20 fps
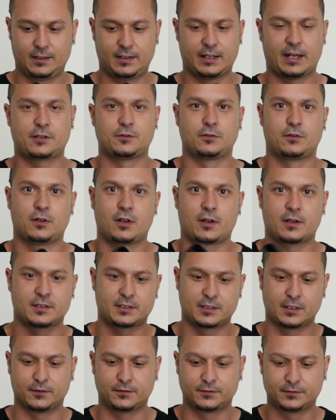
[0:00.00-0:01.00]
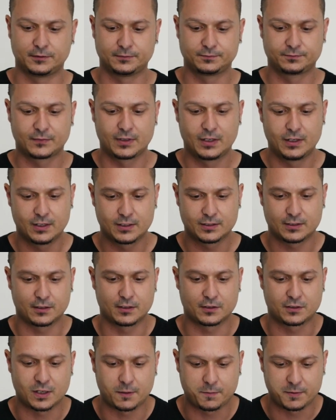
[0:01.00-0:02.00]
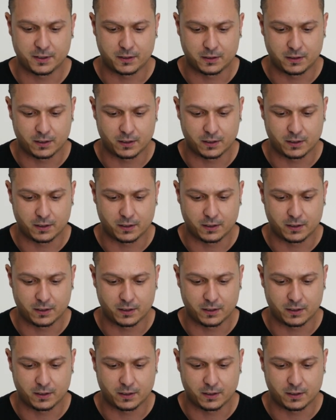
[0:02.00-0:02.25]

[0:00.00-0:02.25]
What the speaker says: the actual clock itself. So on the top of the